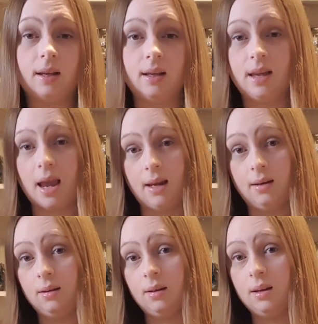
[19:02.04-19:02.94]

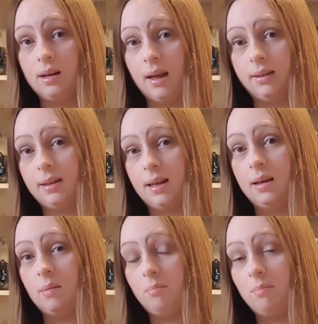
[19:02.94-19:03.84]
again
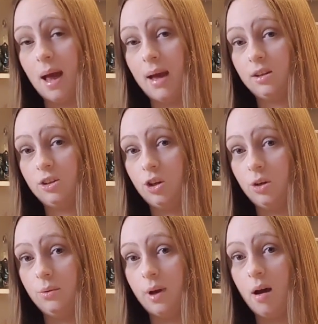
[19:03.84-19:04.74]
connecting back
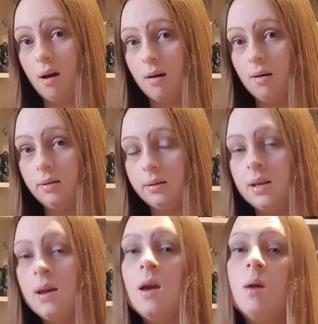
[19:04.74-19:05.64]
to the heart.
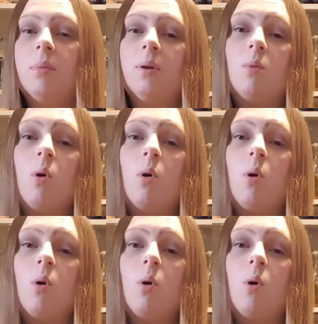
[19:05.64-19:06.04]
But I'm